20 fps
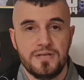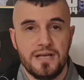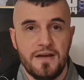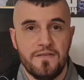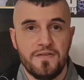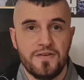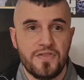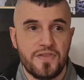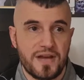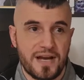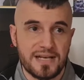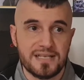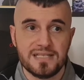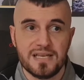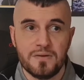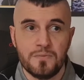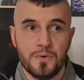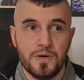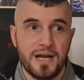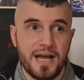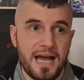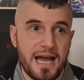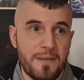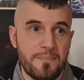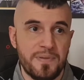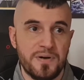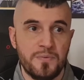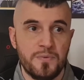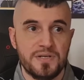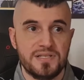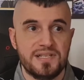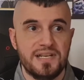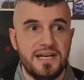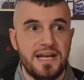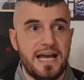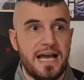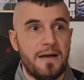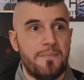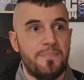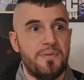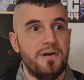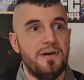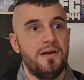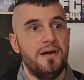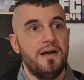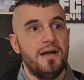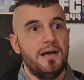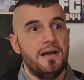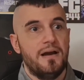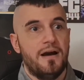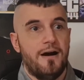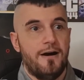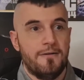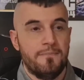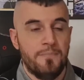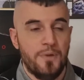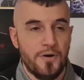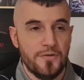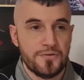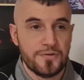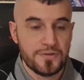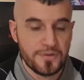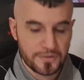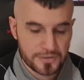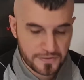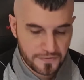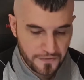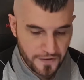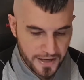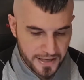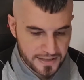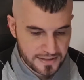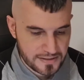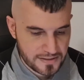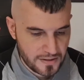Everything I said would have happened was going to happen on both of those fights.